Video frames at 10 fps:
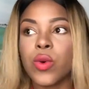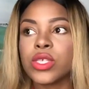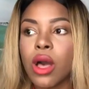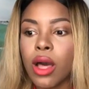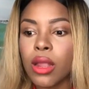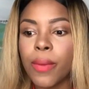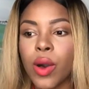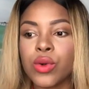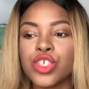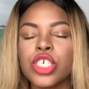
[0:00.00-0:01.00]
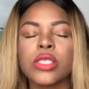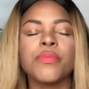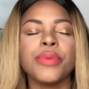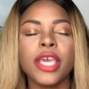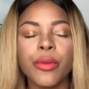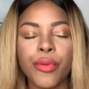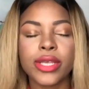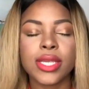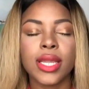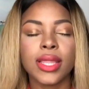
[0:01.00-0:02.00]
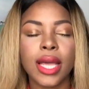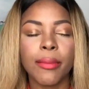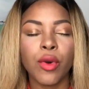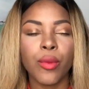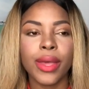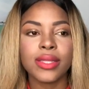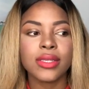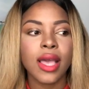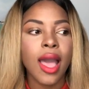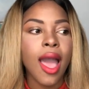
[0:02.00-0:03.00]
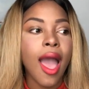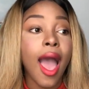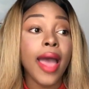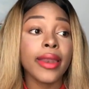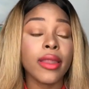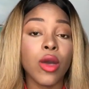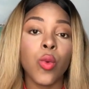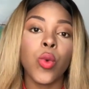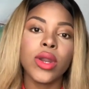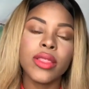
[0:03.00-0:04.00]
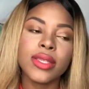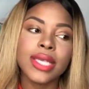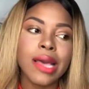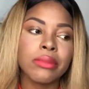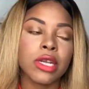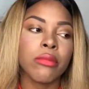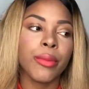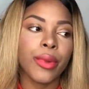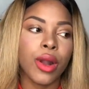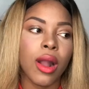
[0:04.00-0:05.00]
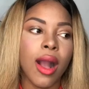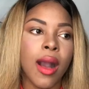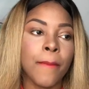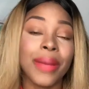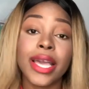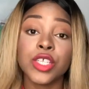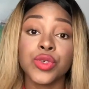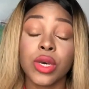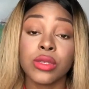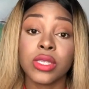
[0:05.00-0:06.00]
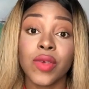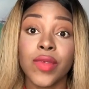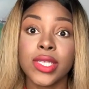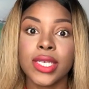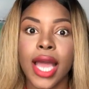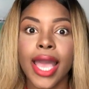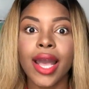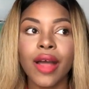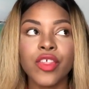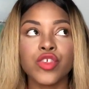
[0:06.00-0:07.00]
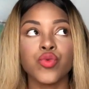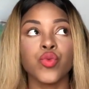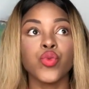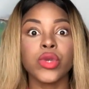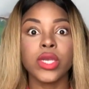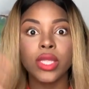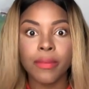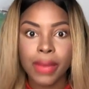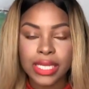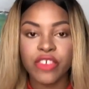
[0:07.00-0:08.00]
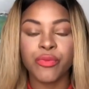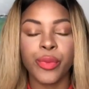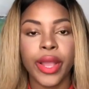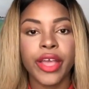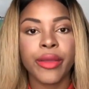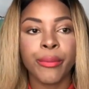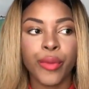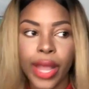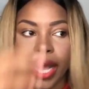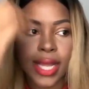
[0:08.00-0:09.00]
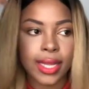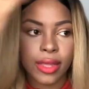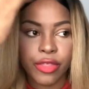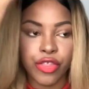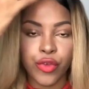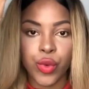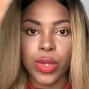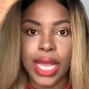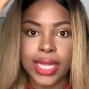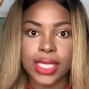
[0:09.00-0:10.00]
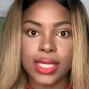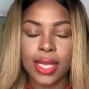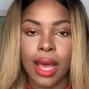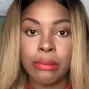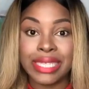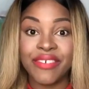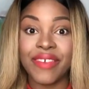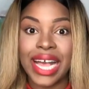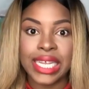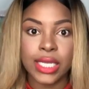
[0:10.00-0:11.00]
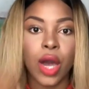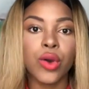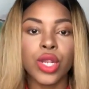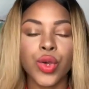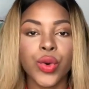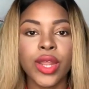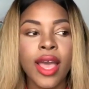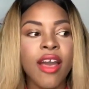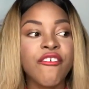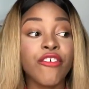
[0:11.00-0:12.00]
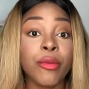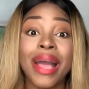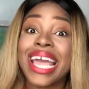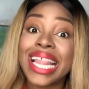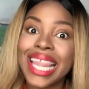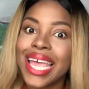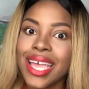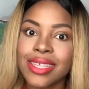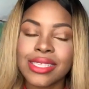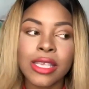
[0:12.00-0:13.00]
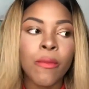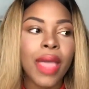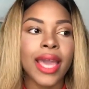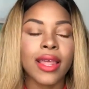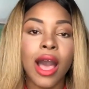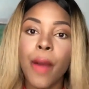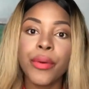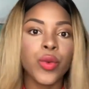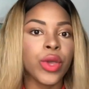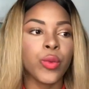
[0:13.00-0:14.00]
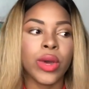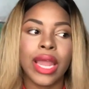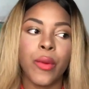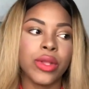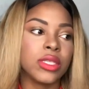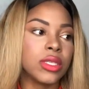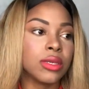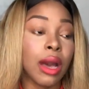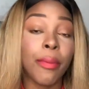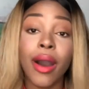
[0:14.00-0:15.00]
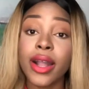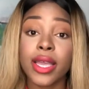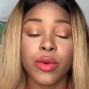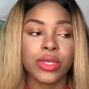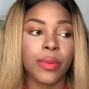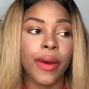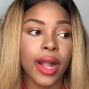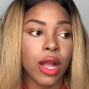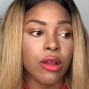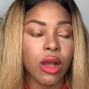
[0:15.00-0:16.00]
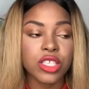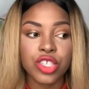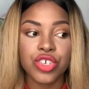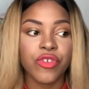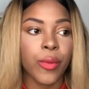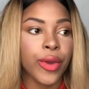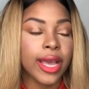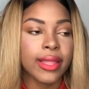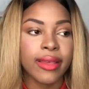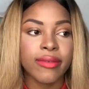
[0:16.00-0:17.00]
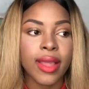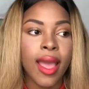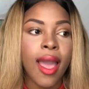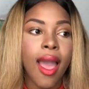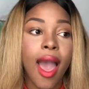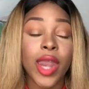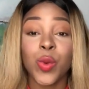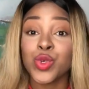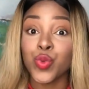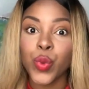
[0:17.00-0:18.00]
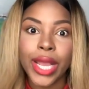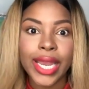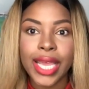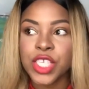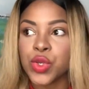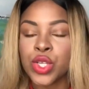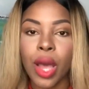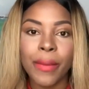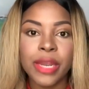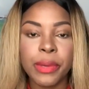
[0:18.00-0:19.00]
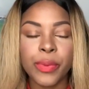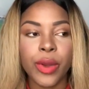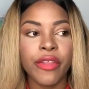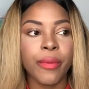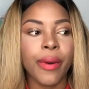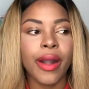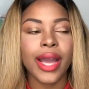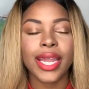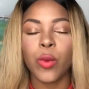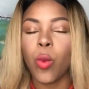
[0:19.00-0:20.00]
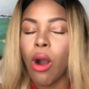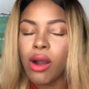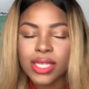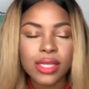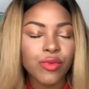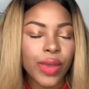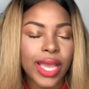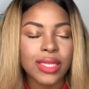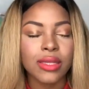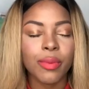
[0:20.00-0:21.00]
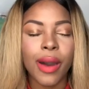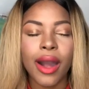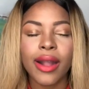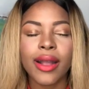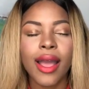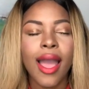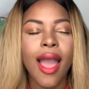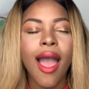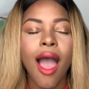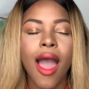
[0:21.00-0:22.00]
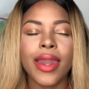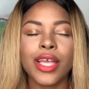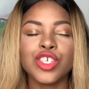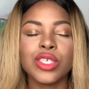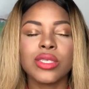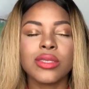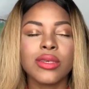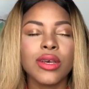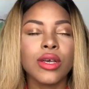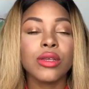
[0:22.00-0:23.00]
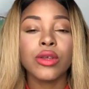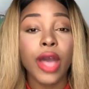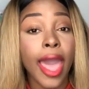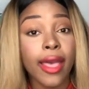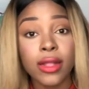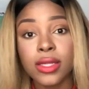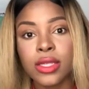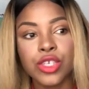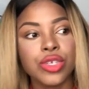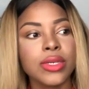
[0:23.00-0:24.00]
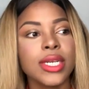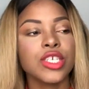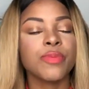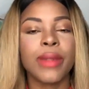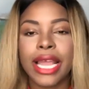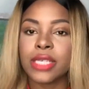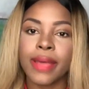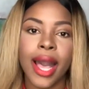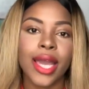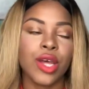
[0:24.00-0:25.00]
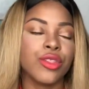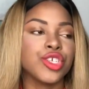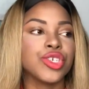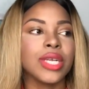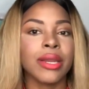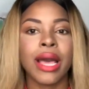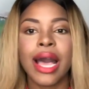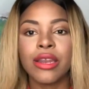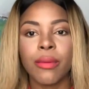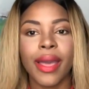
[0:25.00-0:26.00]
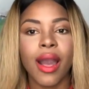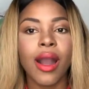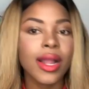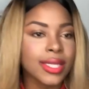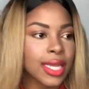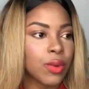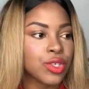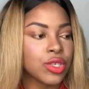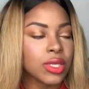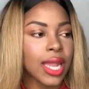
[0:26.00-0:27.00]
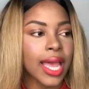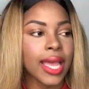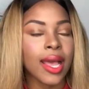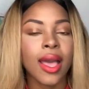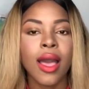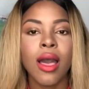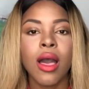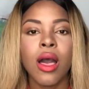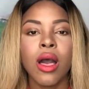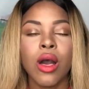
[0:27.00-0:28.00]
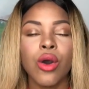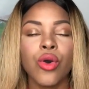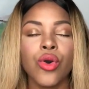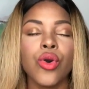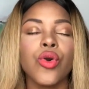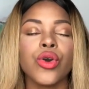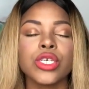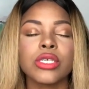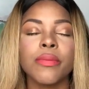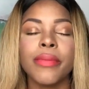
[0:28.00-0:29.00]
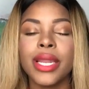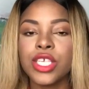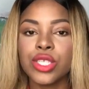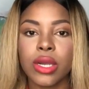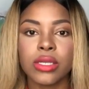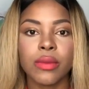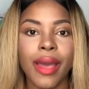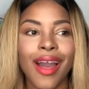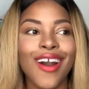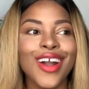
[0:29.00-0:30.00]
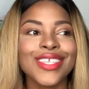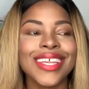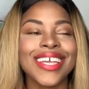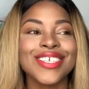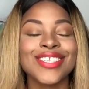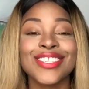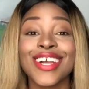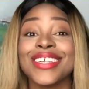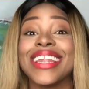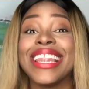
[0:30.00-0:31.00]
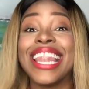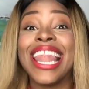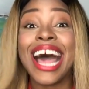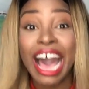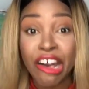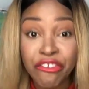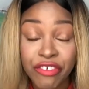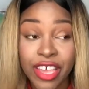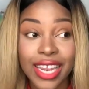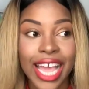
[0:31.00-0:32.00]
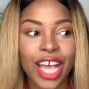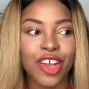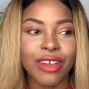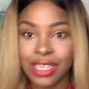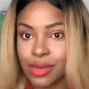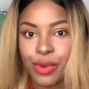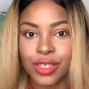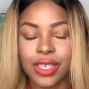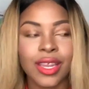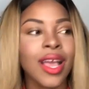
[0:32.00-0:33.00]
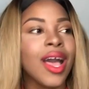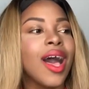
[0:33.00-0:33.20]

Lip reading: It was all about just being present in that moment. And one of the times I remember back in 2017, I got this really massive breakthrough, like this divine download for my clients. And it happened when I went to a park. It was a park across the street from where I lived, and it was raining, so not many people were at the park. And I walked in the rain to the park, and I just held the tree, just placed my hand on the tree and a hand on my heart, and it was just like, whew, just ministering to my heart. And I just started laughing like a crazy person